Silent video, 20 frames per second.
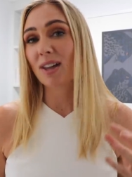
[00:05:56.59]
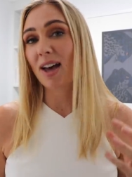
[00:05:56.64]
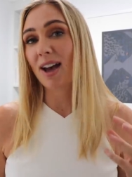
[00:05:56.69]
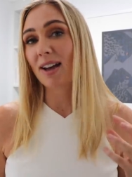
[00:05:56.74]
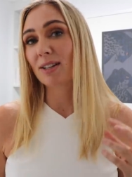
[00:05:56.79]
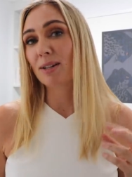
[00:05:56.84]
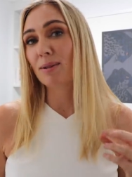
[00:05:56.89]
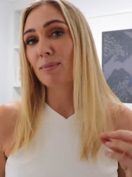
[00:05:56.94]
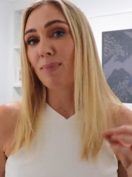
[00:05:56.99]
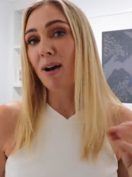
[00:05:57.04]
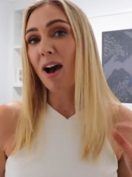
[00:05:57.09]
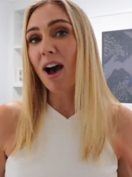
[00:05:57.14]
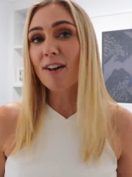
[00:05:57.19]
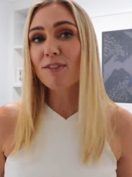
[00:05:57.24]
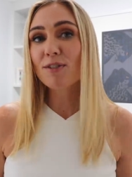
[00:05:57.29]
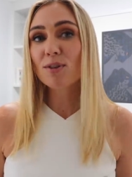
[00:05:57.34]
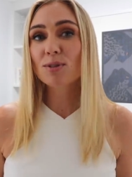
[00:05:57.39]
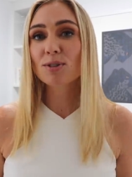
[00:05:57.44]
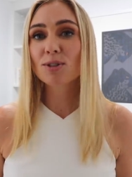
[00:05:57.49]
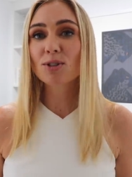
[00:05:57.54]
like to buy
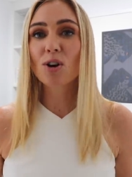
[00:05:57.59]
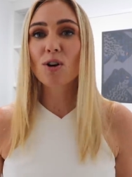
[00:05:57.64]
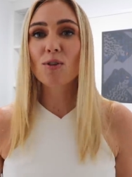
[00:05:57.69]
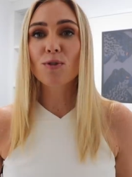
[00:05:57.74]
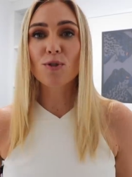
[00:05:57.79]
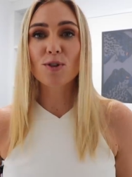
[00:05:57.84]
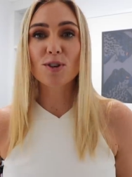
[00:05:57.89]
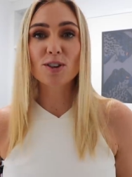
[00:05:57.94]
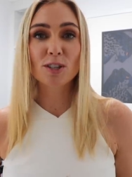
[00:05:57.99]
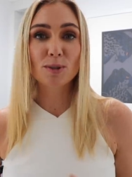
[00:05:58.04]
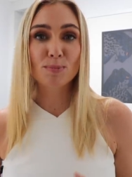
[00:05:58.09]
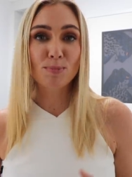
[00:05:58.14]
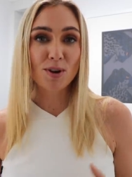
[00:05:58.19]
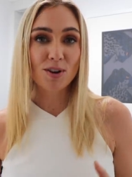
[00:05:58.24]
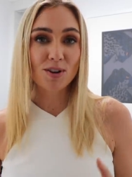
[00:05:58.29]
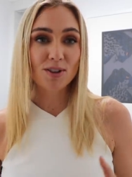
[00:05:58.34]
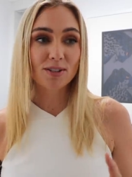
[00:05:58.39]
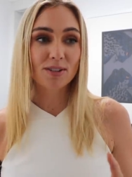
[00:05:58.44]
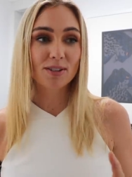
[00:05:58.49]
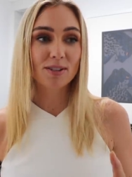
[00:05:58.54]
for yourself or
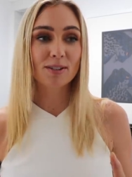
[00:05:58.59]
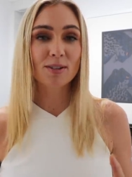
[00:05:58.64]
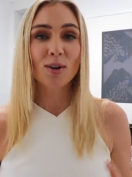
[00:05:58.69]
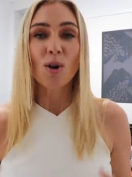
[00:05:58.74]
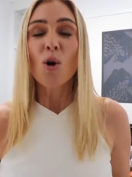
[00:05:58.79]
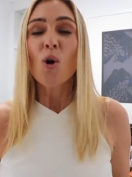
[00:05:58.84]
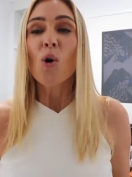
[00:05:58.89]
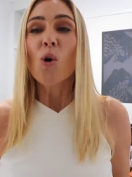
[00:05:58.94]
experiences,